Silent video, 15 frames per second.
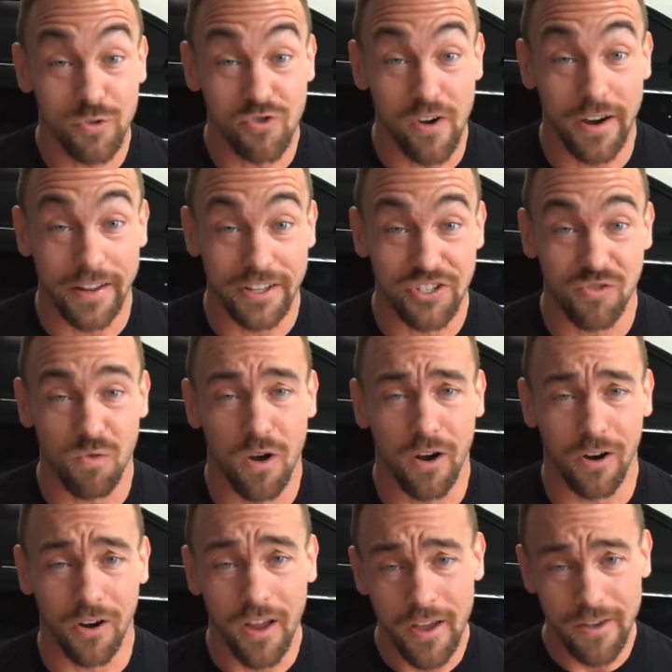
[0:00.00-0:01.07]
was trying to get
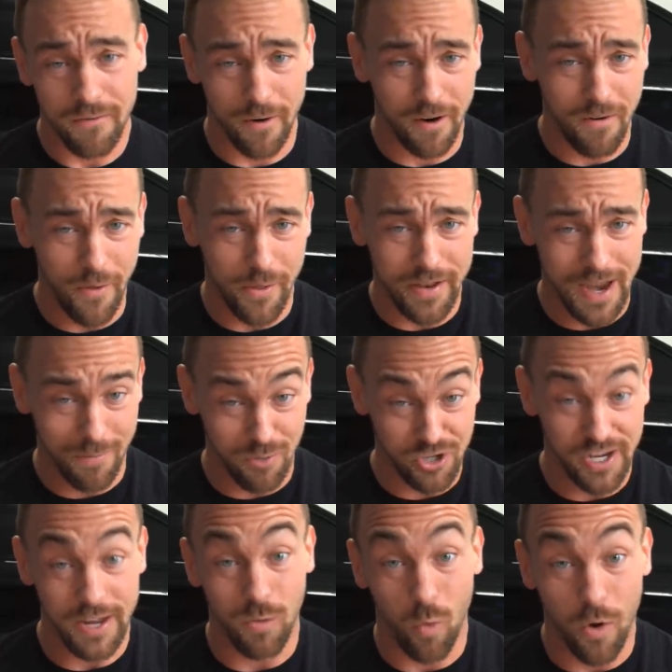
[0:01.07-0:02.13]
stronger, right around the time where
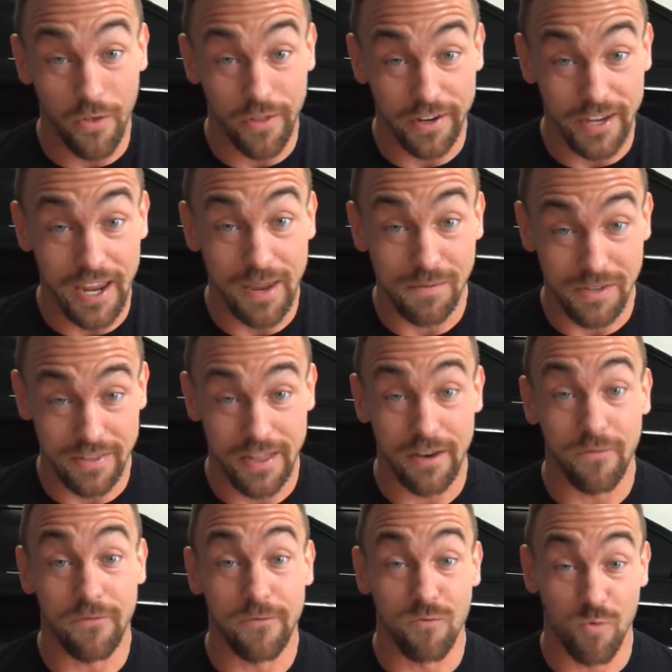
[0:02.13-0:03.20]
she had won the games and
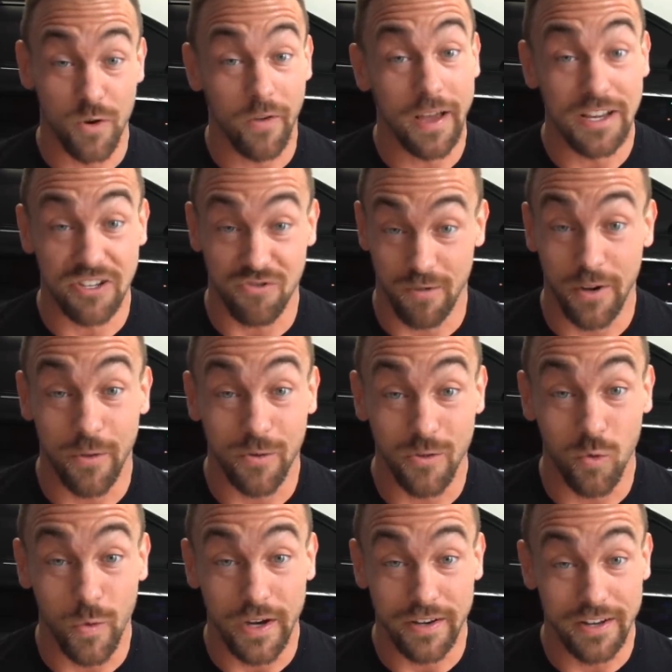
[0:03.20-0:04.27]
then realized strength was
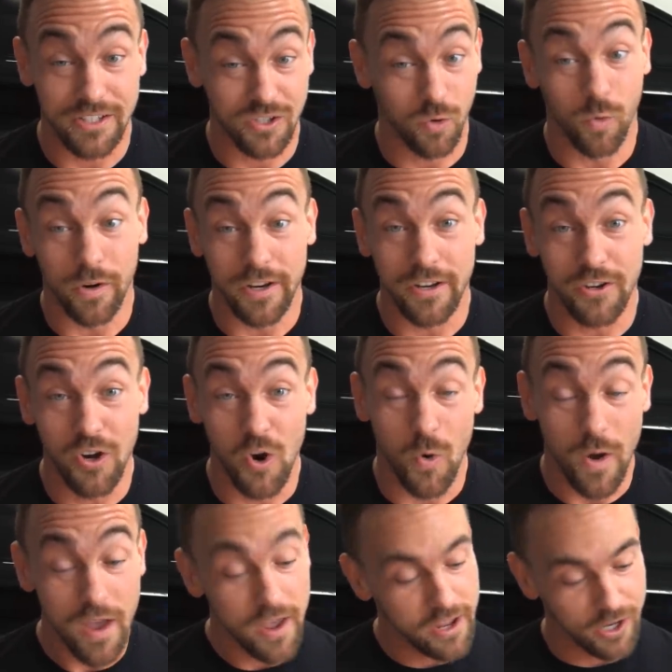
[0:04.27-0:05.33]
a weakness. So what do?
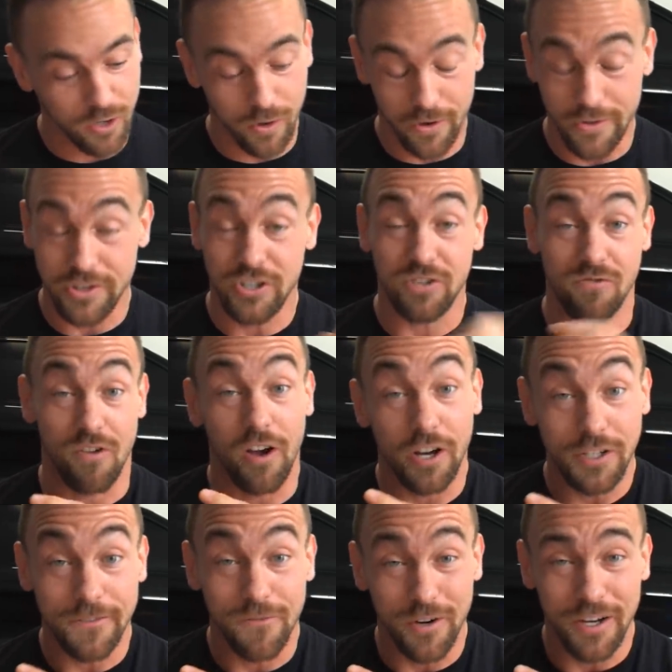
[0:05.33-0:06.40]
You go to the
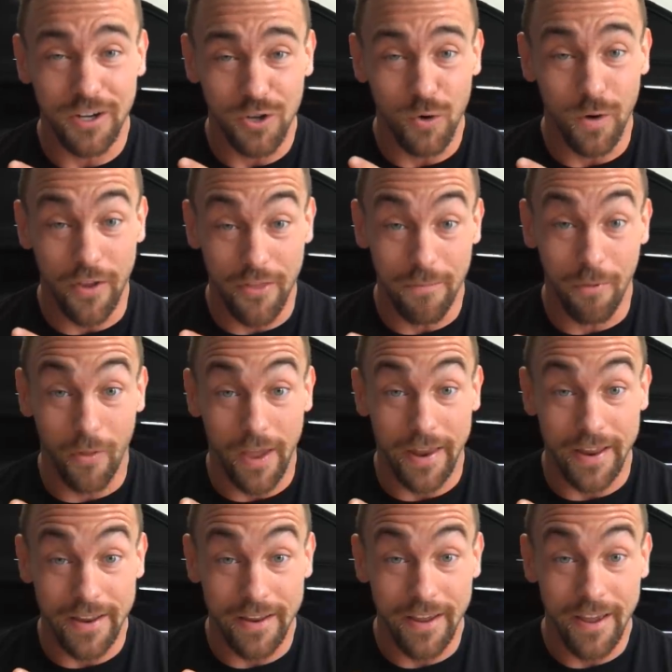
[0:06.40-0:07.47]
strongest freaking dude on the
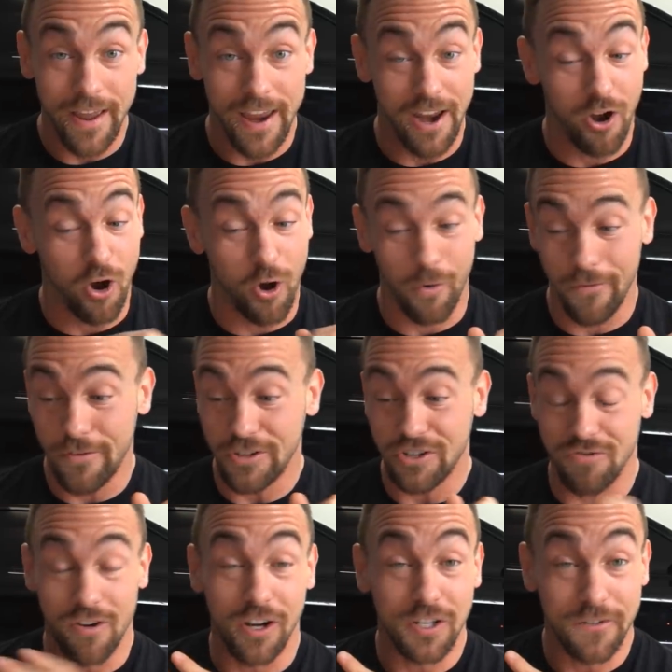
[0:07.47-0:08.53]
planet and all of the
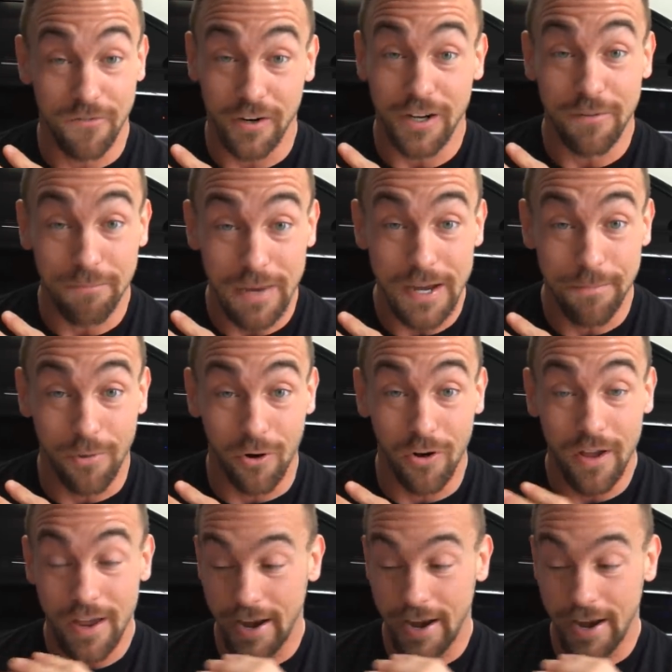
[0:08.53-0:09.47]
strongest freaking people,